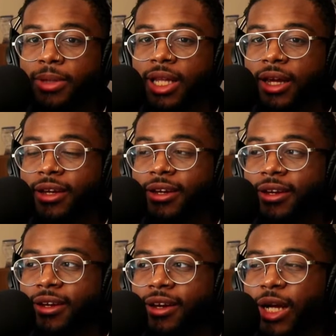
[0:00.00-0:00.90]
be like,
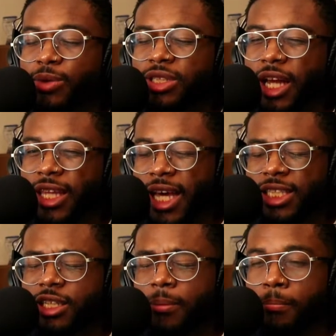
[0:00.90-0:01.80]
it wasn't like
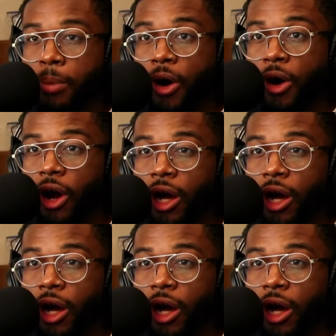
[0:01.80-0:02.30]
that's a bar.